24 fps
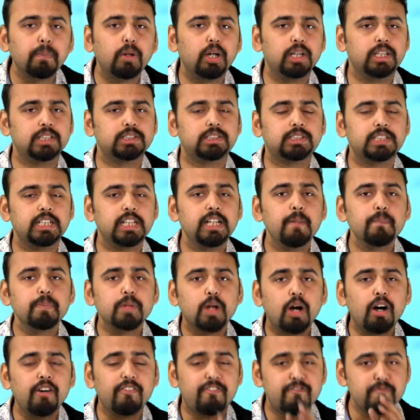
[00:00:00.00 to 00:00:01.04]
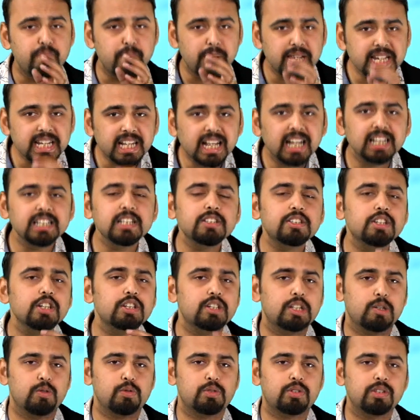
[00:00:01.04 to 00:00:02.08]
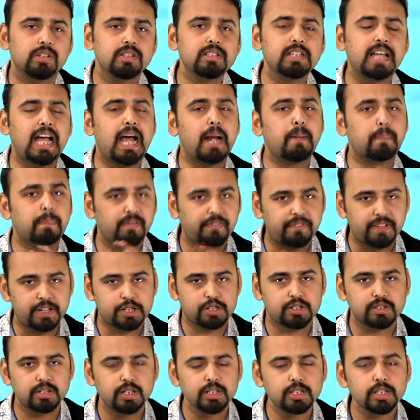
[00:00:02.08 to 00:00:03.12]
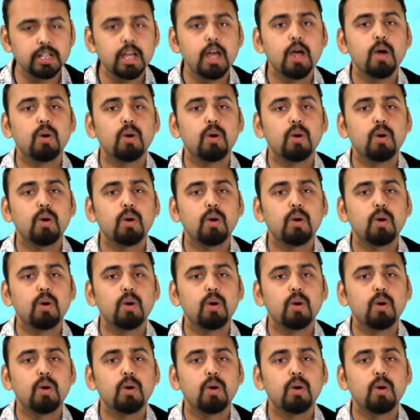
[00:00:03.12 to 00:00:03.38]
policy of medical institutions and professionals,